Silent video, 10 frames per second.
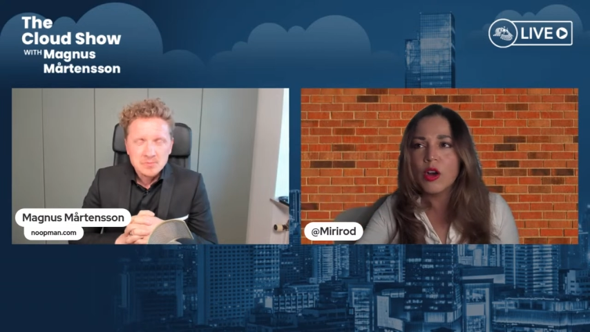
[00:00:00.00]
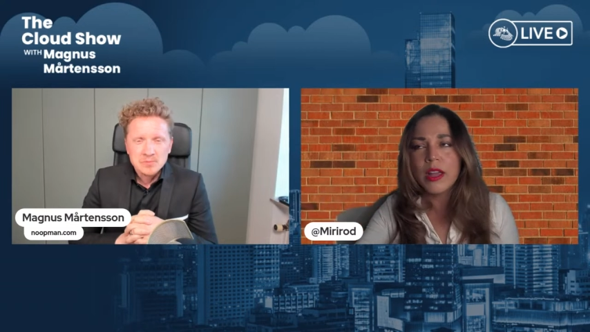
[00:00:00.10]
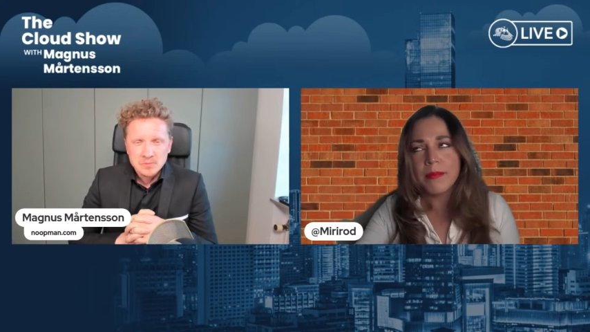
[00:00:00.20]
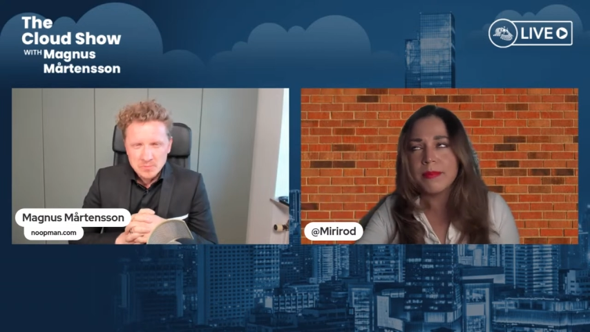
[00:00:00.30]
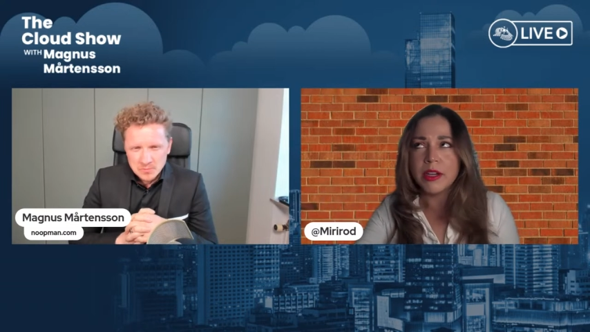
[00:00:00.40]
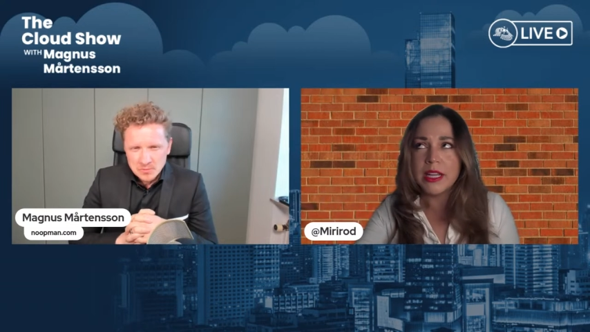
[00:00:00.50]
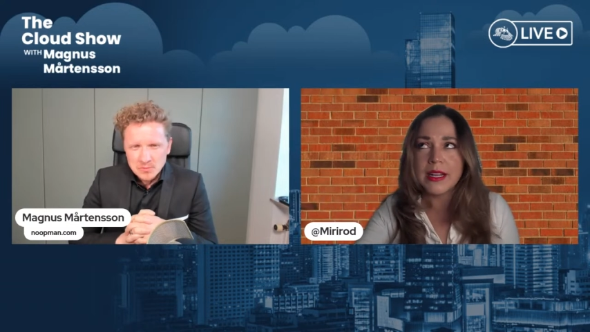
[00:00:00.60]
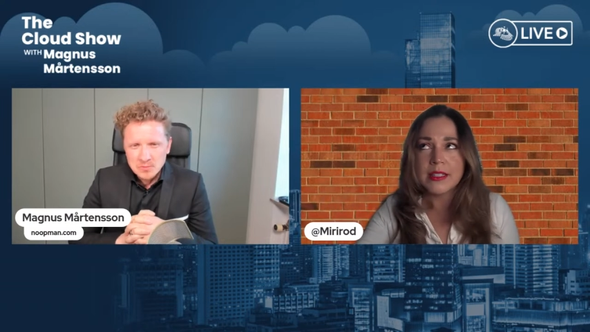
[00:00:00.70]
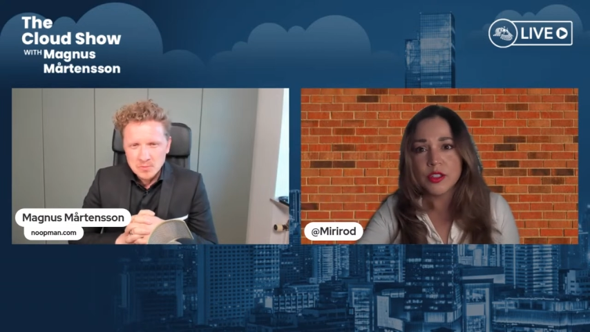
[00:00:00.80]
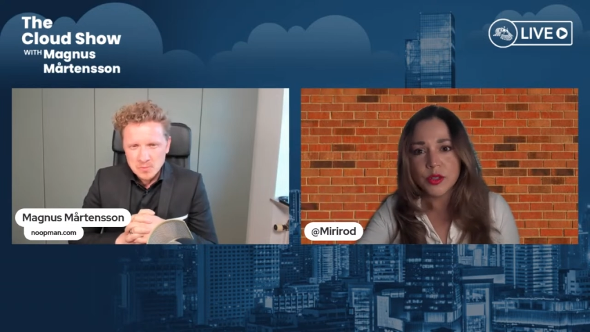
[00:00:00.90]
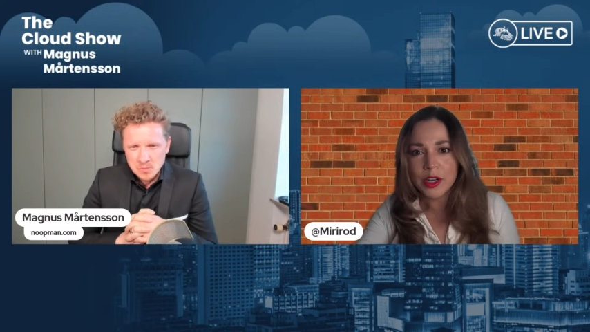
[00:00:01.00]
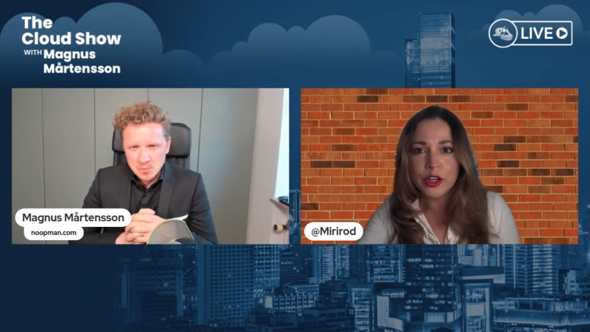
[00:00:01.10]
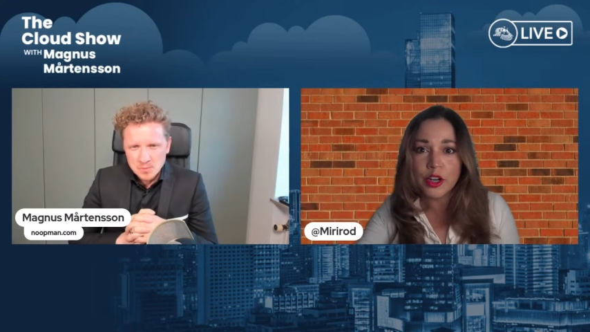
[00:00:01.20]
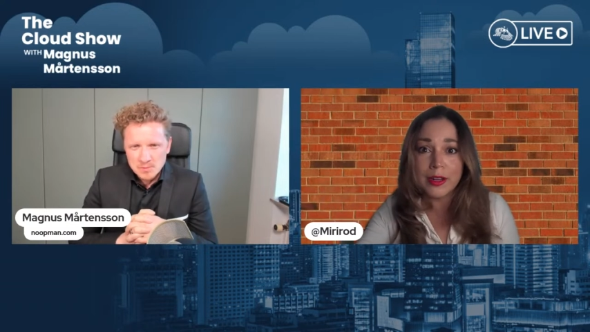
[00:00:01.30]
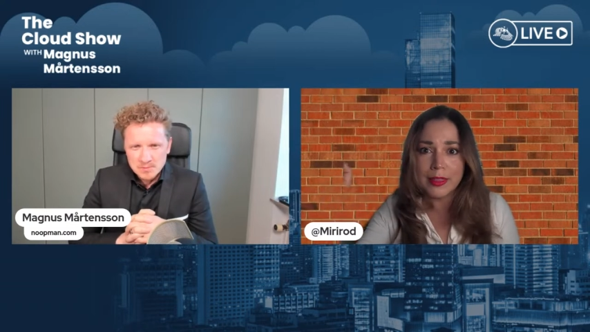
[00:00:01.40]
Speaker 1: Okay, Miri, that sounds
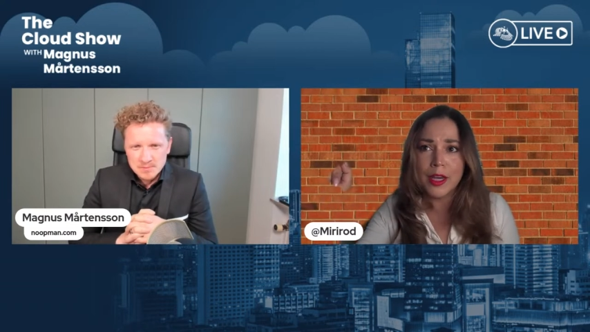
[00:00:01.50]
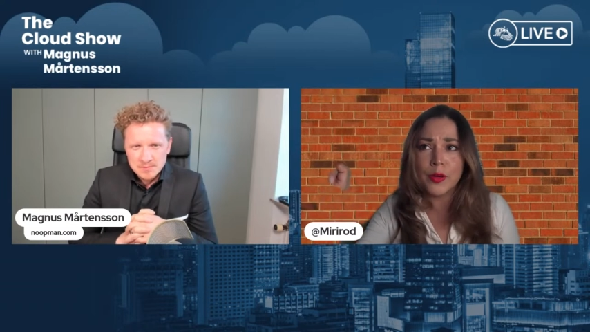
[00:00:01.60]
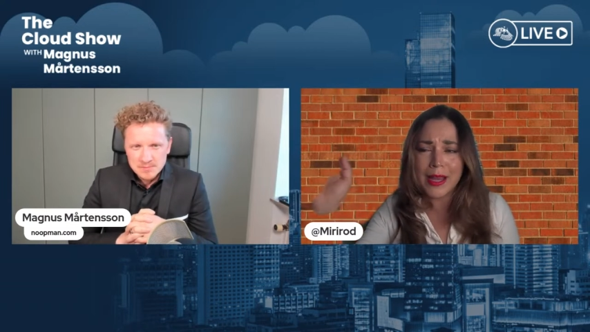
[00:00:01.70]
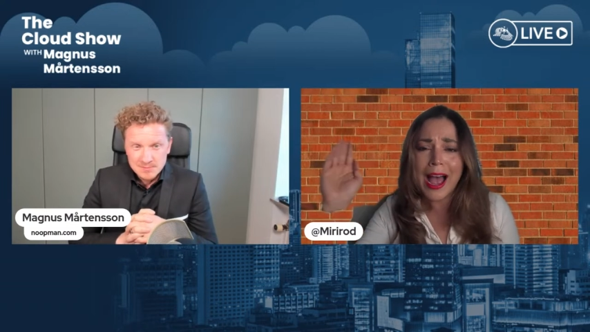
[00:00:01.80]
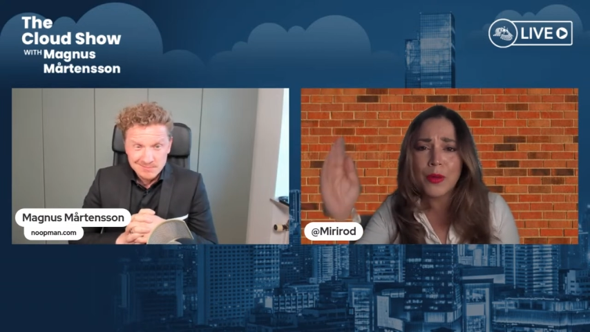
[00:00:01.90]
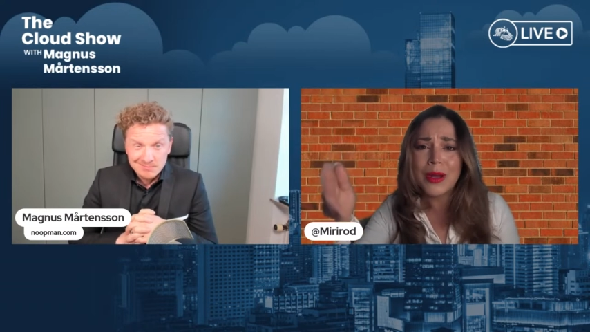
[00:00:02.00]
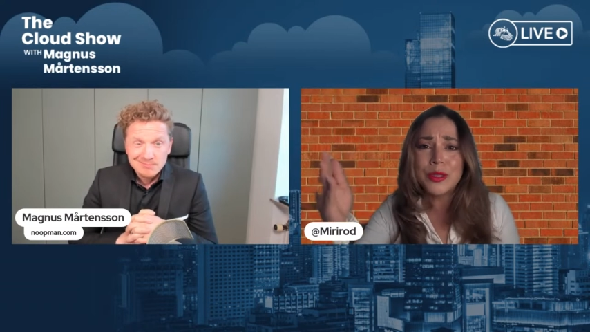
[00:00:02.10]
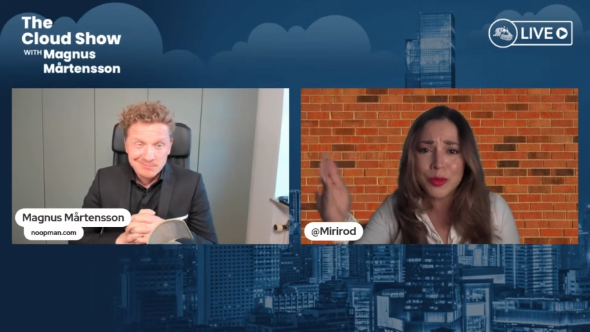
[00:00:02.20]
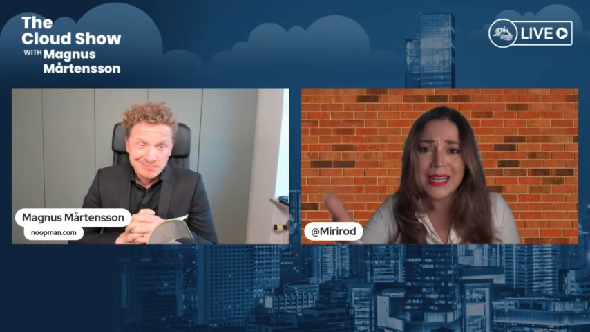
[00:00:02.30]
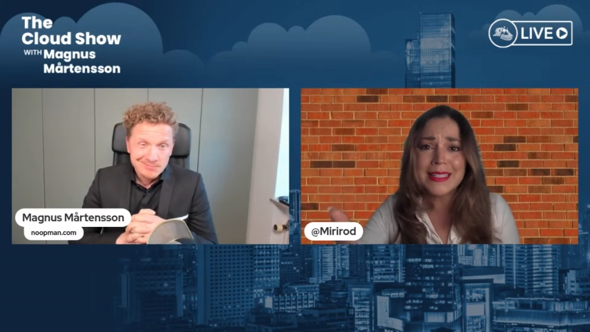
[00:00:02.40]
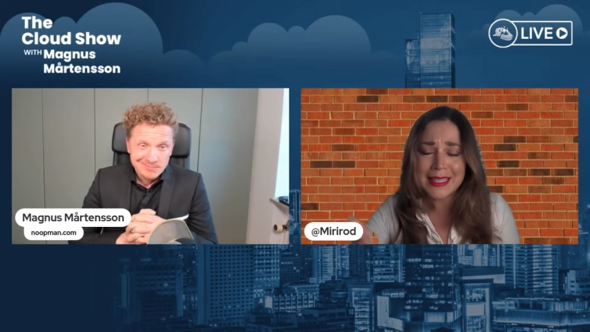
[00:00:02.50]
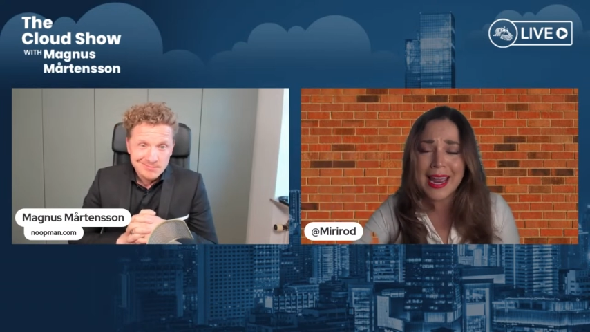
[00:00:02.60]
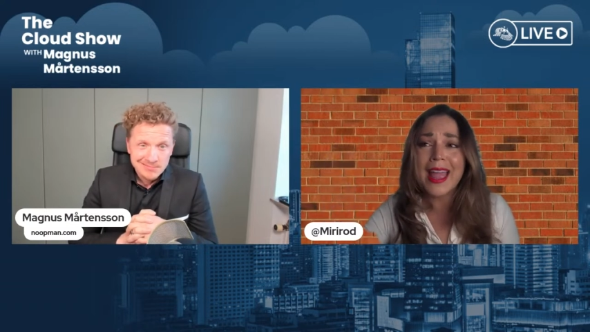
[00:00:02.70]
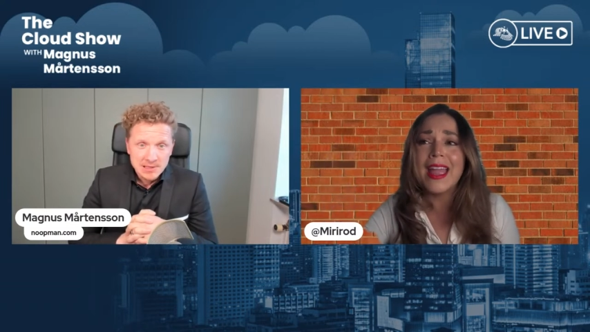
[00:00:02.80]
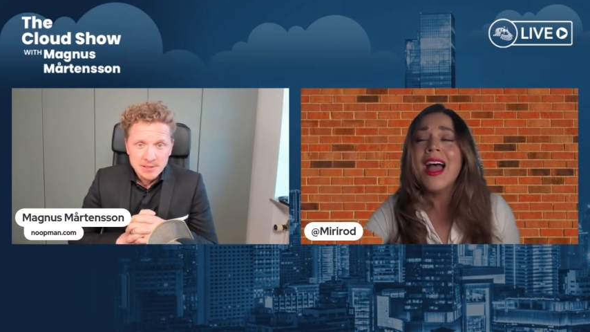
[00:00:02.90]
great, good in theory. How do I do that
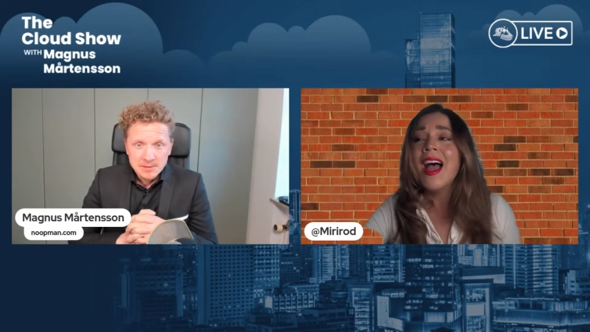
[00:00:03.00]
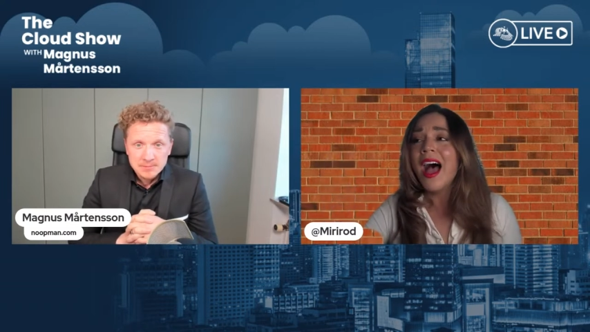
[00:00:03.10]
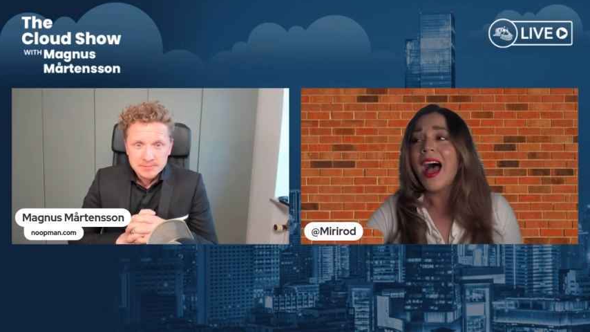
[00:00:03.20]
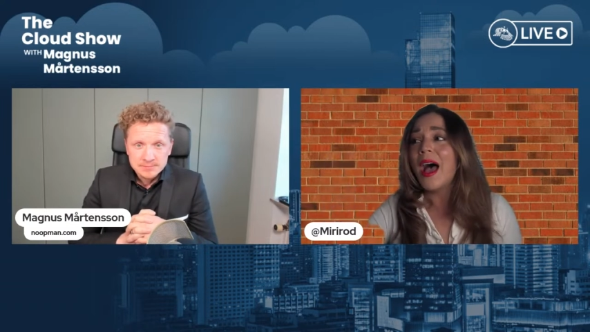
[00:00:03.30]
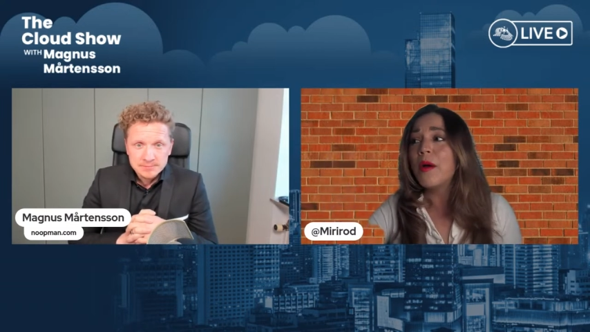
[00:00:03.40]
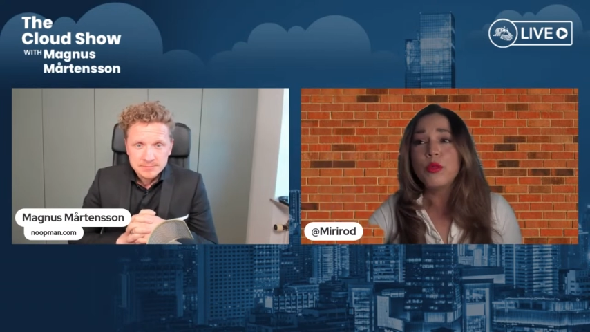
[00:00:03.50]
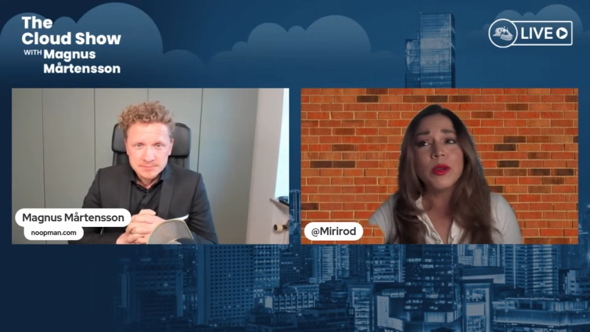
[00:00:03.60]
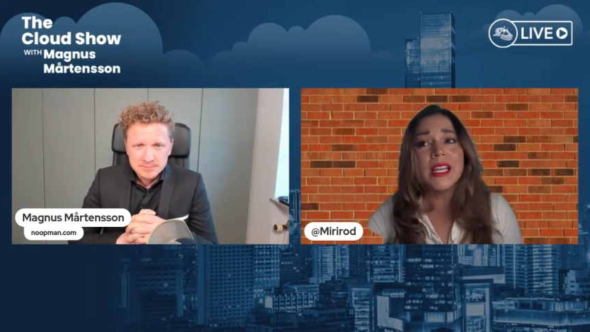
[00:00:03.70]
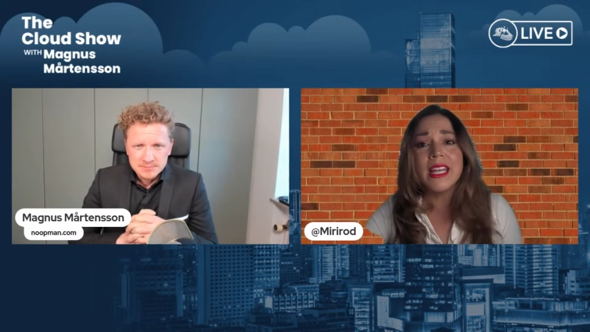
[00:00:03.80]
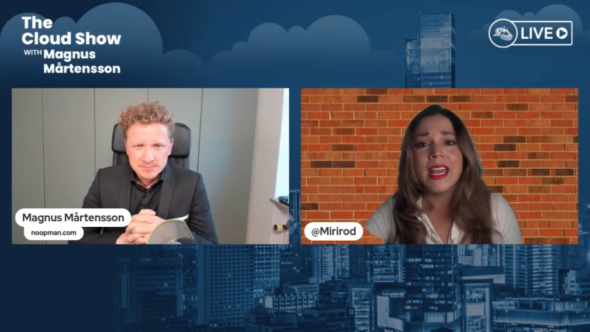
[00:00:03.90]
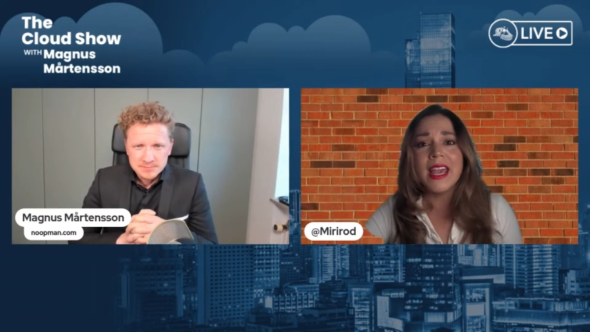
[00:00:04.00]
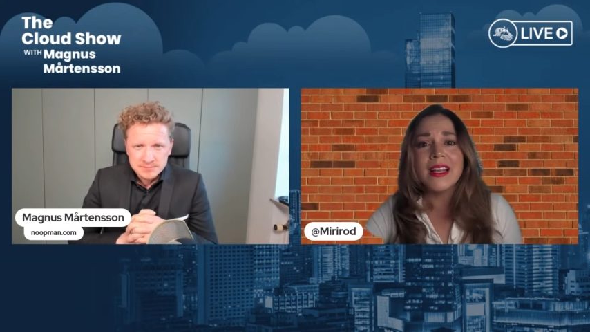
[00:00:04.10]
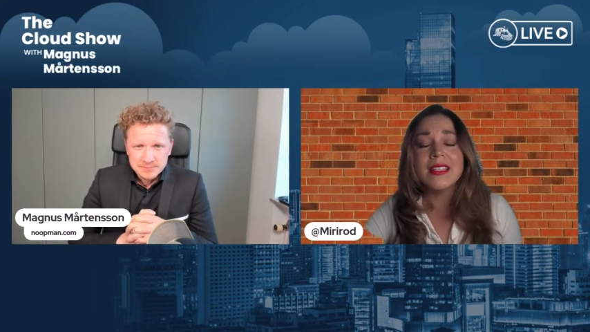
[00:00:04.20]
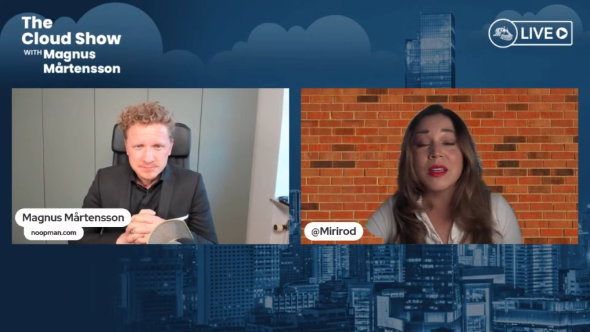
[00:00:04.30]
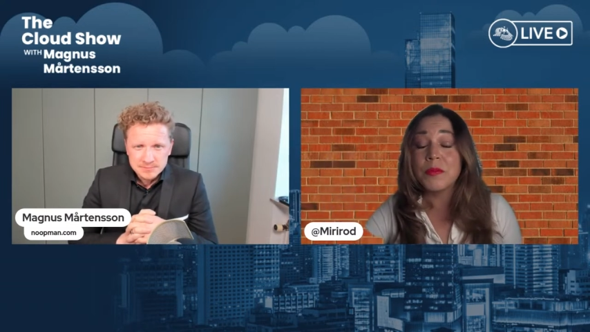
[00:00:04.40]
today? Uh, really
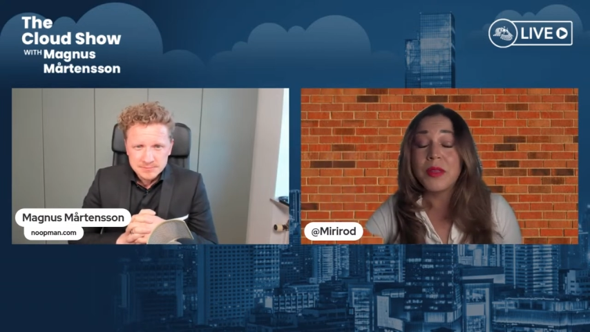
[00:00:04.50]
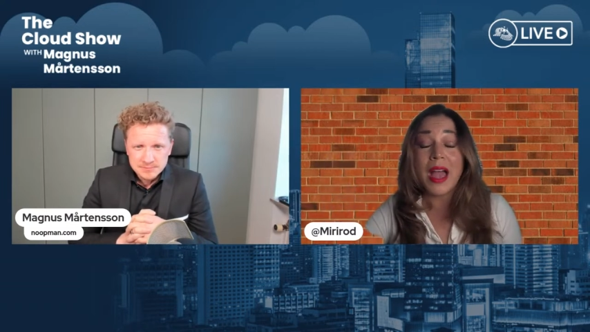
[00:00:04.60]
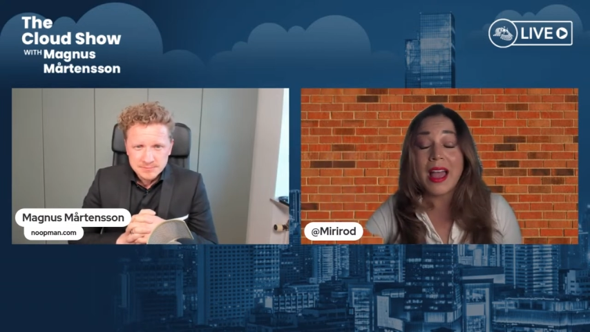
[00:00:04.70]
is